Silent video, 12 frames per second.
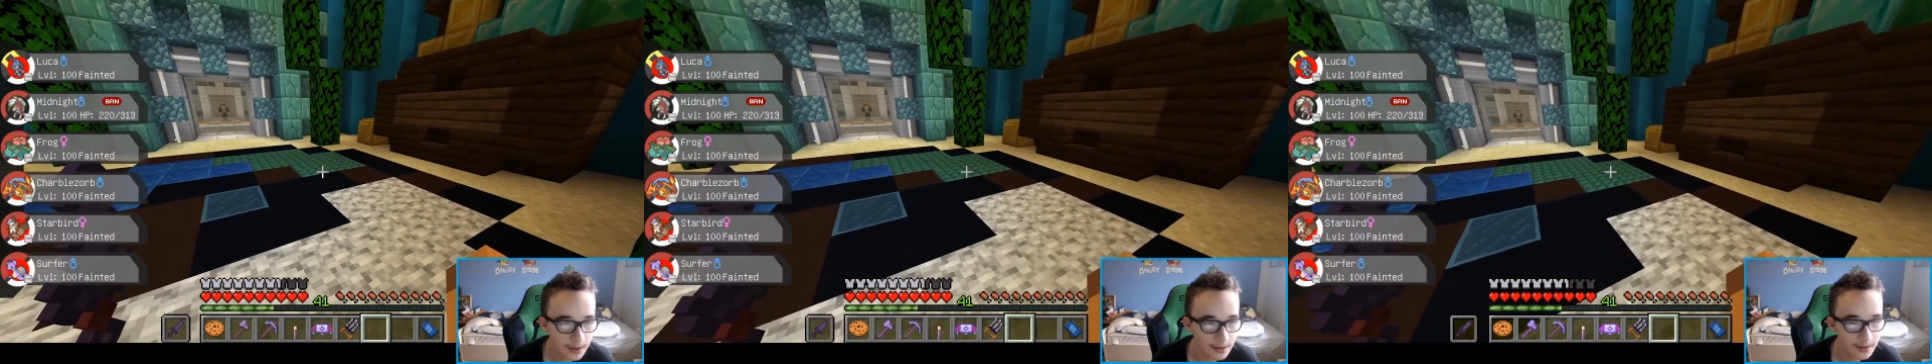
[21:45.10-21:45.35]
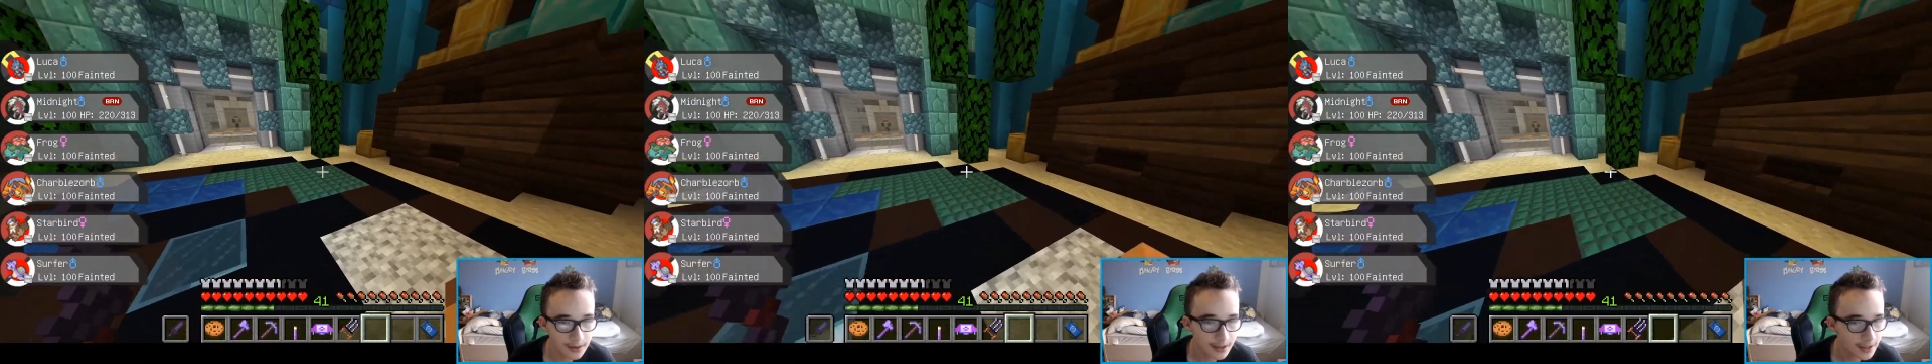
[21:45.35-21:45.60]
I
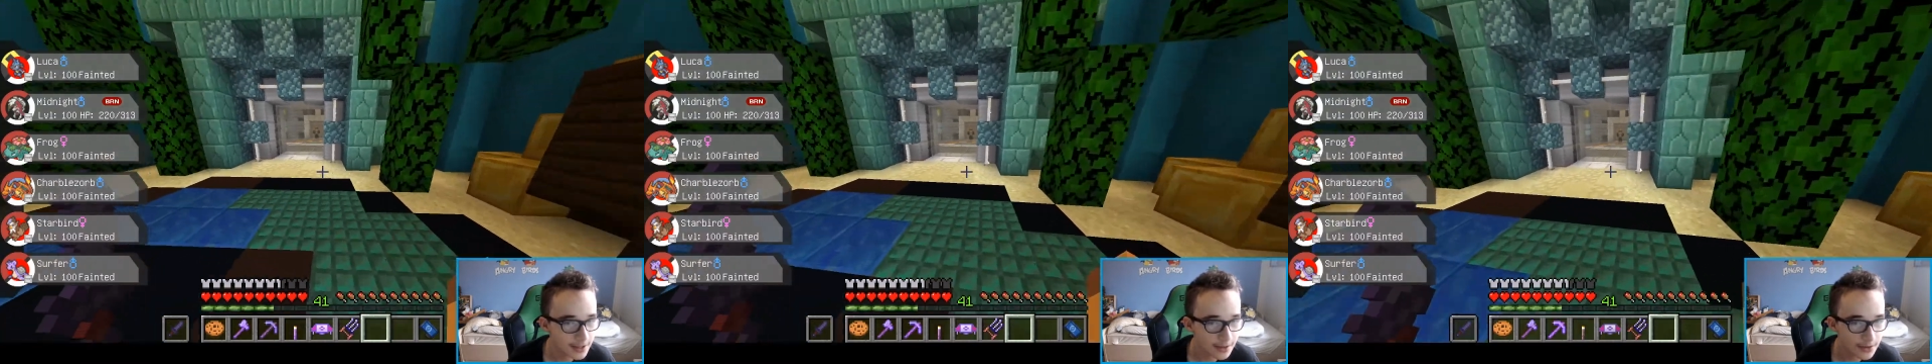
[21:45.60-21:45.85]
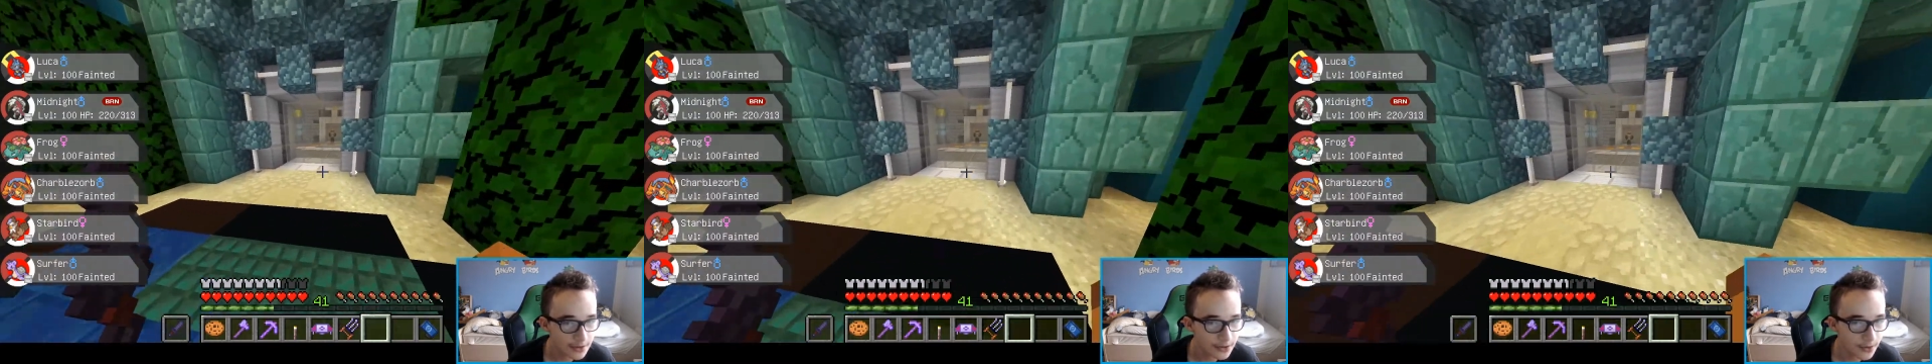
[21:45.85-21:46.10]
guess there's
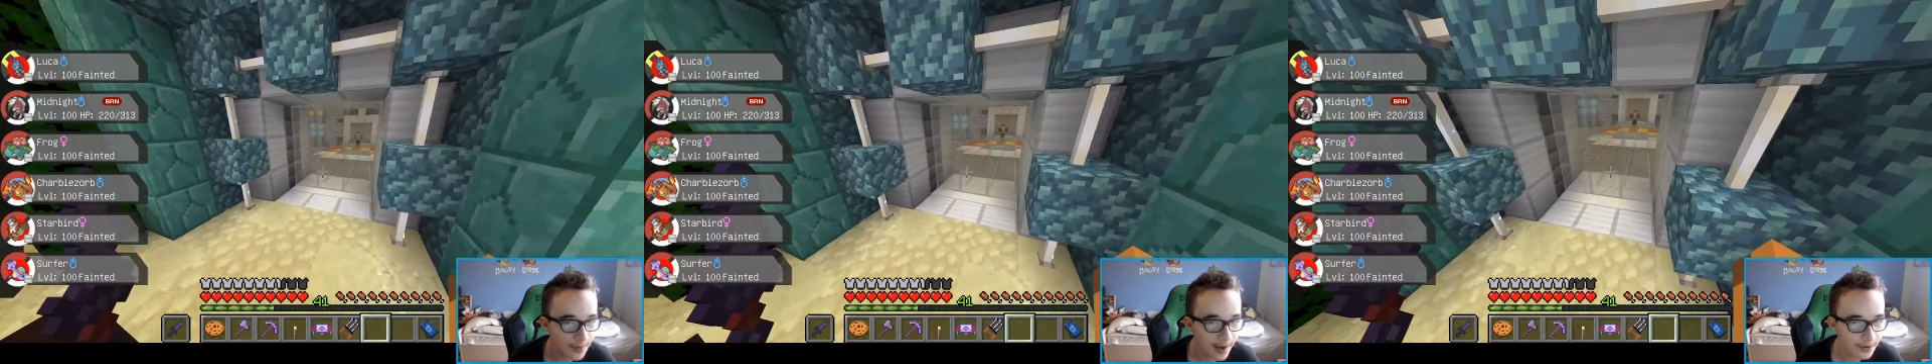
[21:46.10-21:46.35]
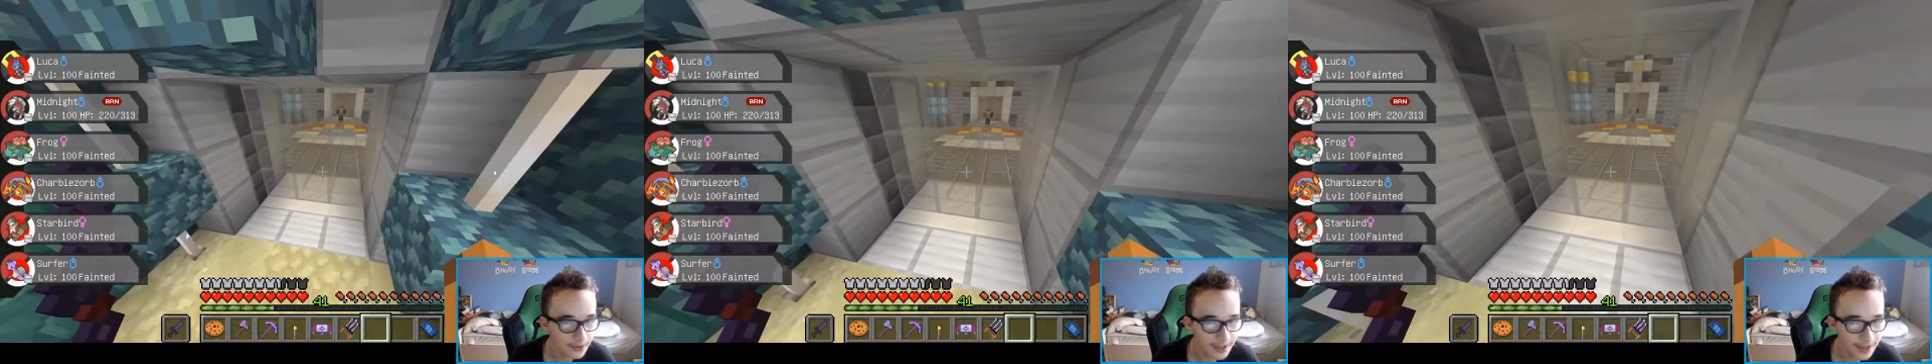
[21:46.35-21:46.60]
no battle
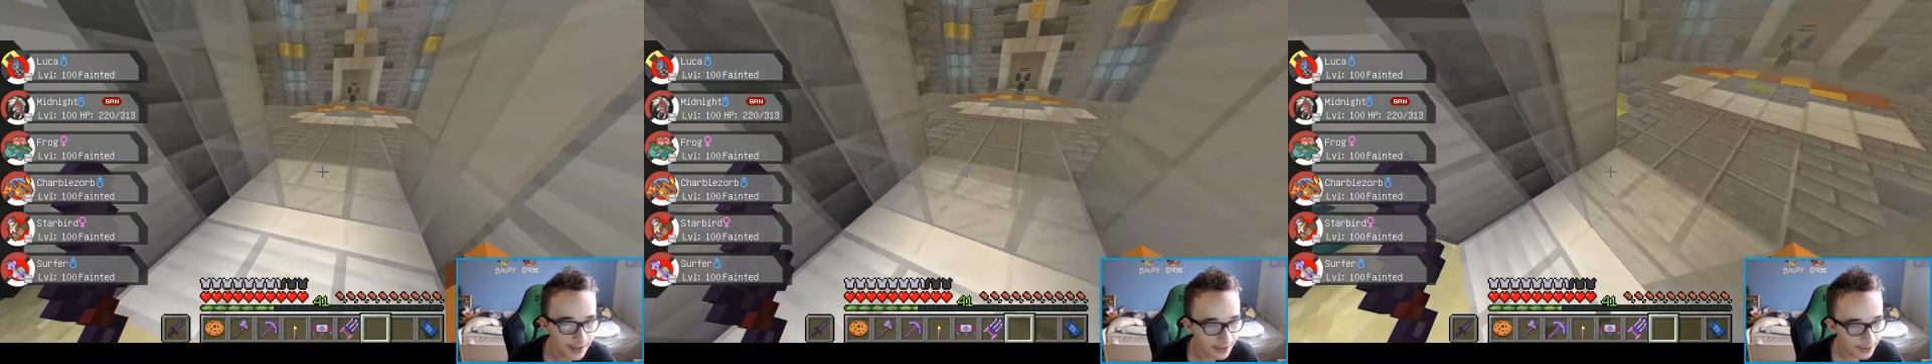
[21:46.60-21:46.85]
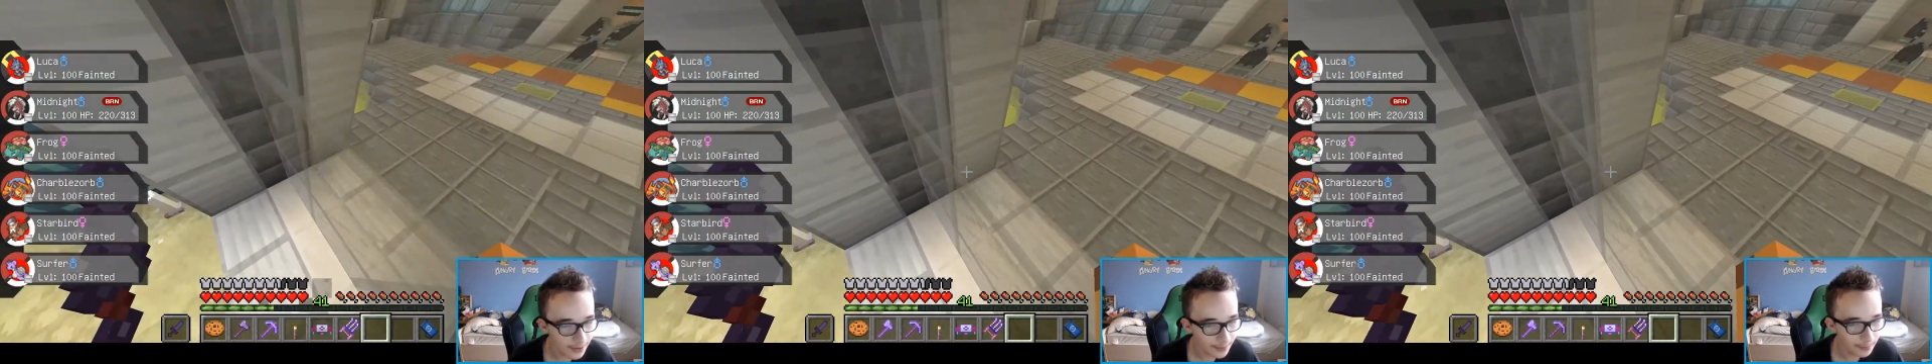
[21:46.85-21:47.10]
here.
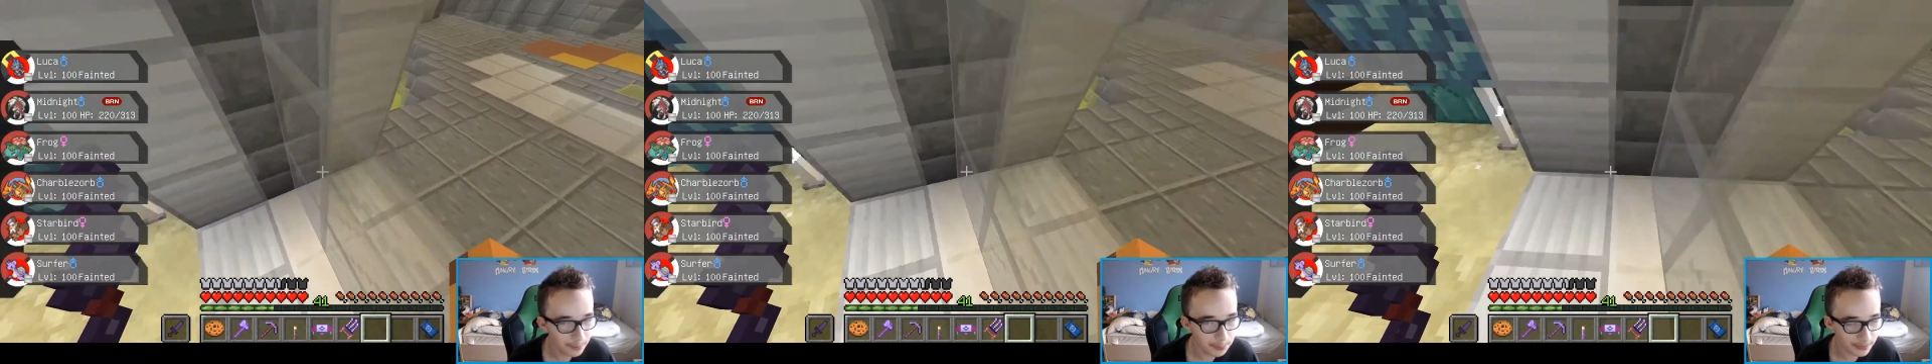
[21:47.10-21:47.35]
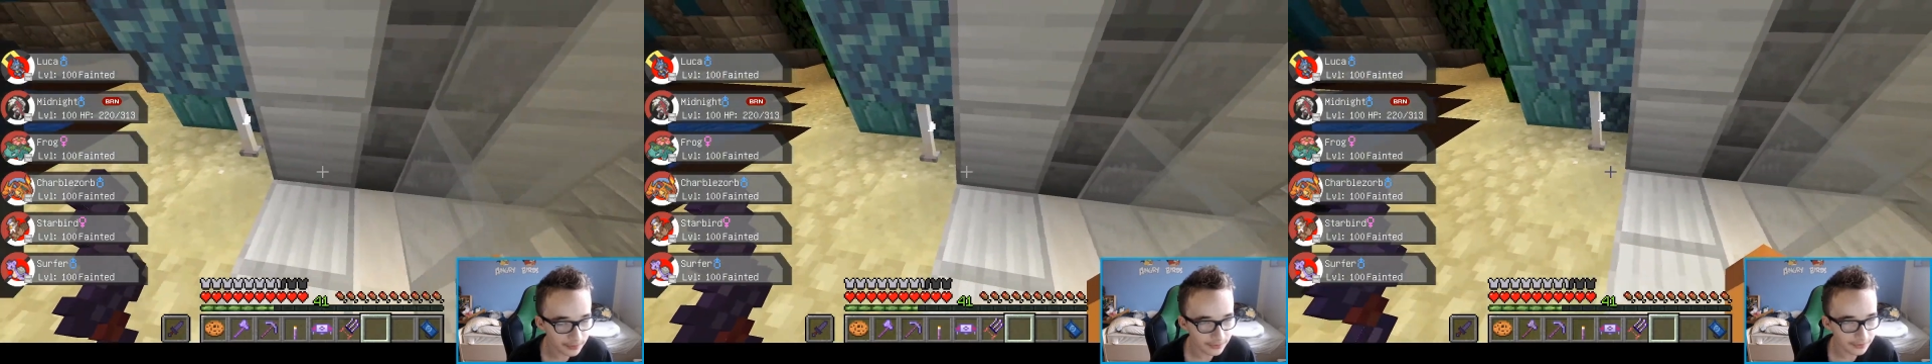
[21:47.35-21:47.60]

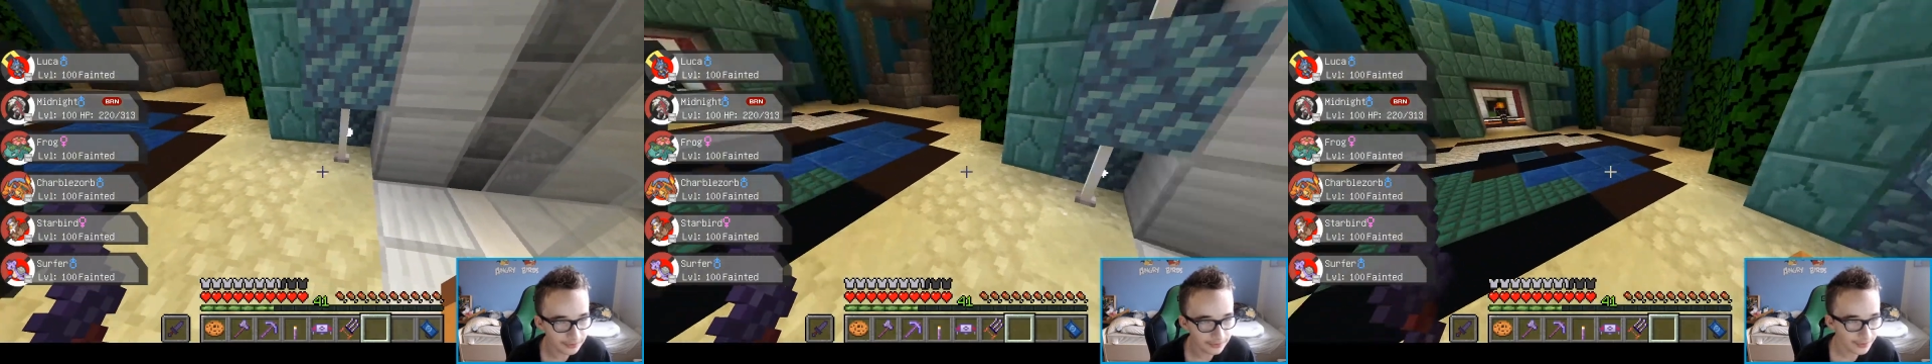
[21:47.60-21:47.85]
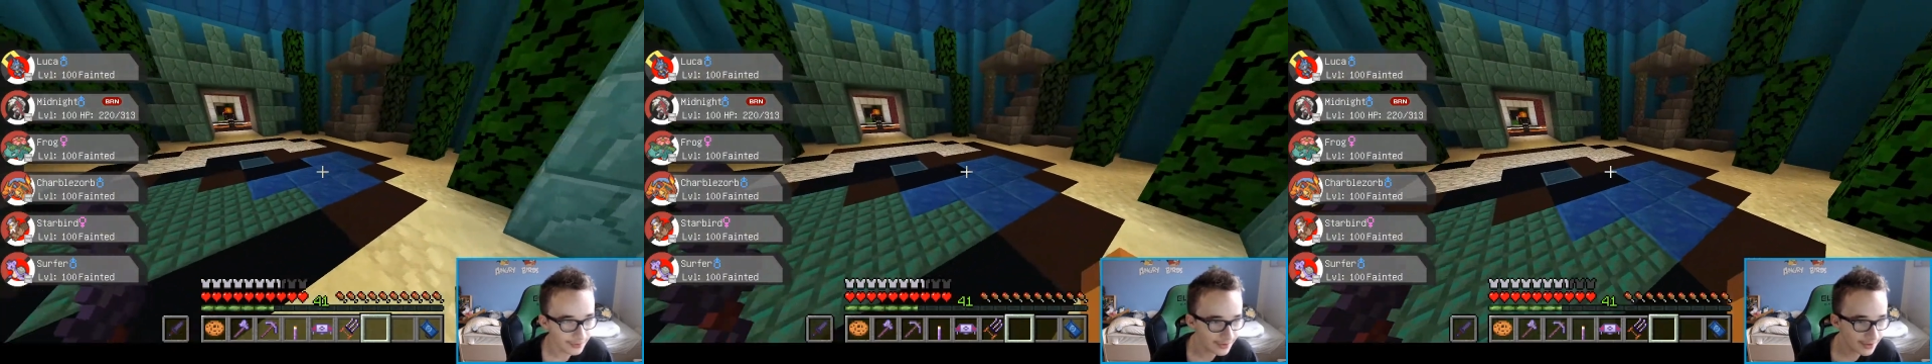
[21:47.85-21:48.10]

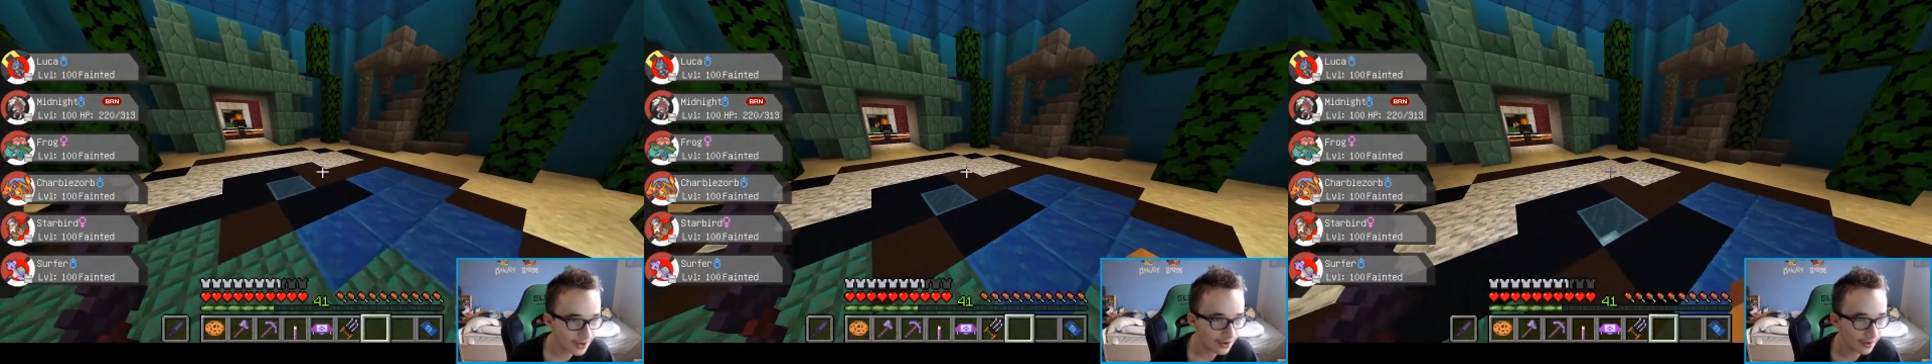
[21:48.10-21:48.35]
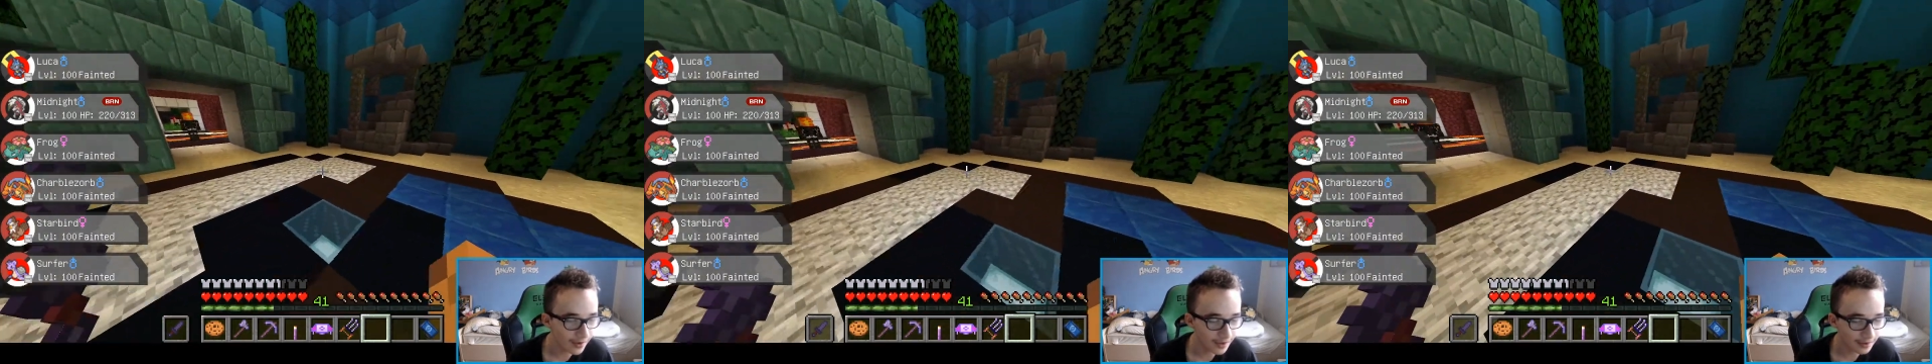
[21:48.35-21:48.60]
No, I
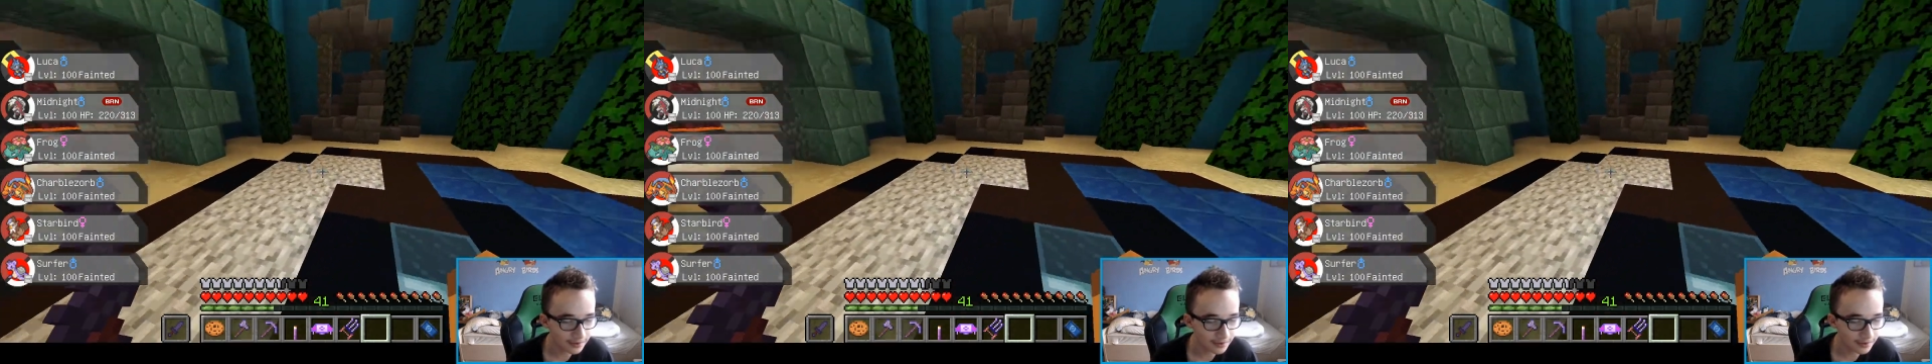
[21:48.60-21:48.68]
can't get